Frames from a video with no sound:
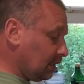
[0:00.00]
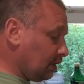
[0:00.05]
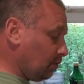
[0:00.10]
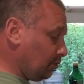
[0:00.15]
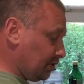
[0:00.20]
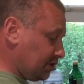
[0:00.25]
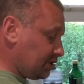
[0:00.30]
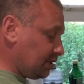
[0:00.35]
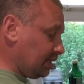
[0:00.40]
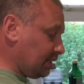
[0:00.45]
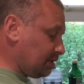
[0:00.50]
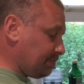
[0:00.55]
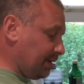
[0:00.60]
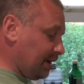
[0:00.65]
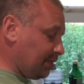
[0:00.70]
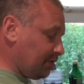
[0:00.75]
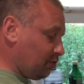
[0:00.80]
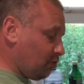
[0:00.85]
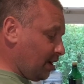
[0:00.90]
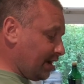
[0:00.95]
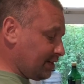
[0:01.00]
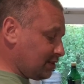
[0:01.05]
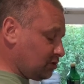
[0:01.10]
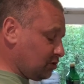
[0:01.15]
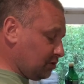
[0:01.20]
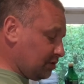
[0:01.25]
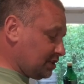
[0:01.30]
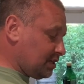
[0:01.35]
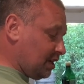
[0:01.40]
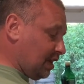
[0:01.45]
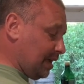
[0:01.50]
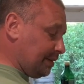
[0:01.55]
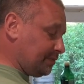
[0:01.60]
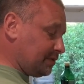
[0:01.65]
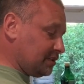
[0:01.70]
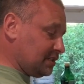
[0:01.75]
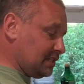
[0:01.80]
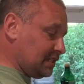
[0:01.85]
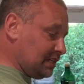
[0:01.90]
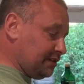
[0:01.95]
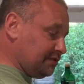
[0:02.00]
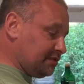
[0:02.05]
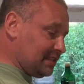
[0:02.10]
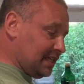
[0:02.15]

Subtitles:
which is about the right sort of time because it gives